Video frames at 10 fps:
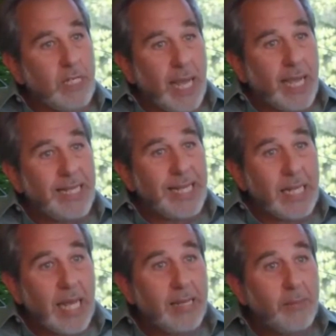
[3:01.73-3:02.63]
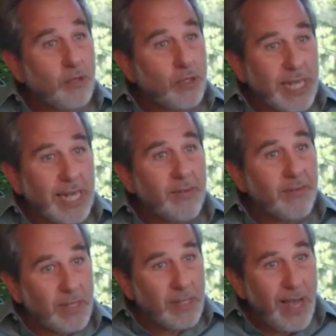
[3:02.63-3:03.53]
to 99%
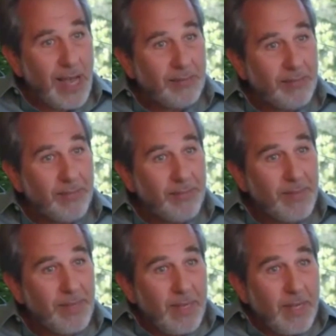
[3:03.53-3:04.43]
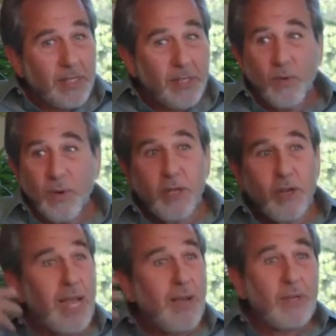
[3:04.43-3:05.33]
of the time. So while
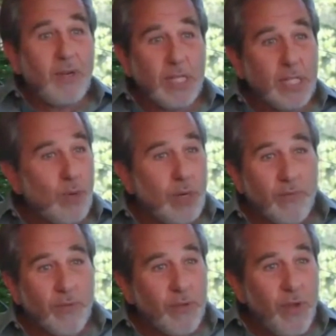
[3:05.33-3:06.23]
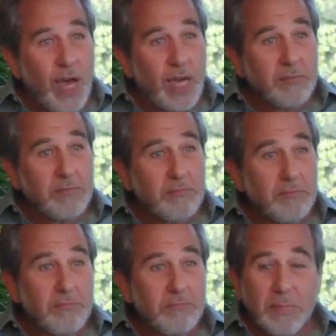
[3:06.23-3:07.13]
you're having all these wonderful thoughts,
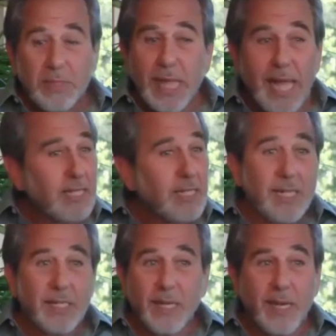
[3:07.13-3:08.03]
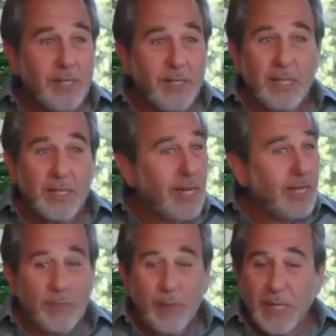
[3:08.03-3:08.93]
that's not the
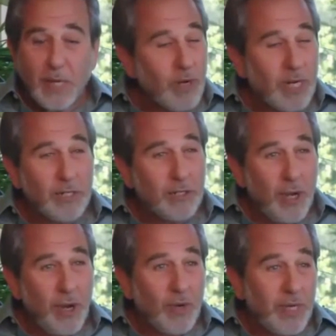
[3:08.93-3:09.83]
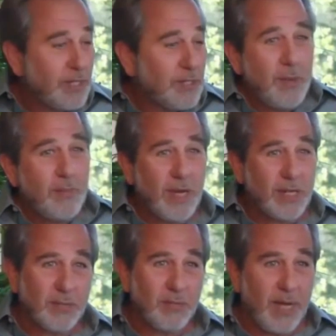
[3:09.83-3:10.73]
conscious mind's not running the show. It's a
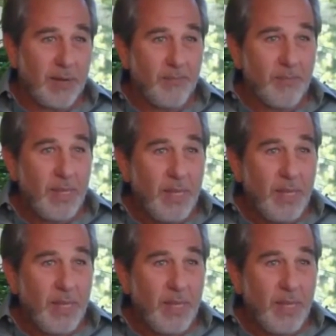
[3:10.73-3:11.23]
subconscious mind.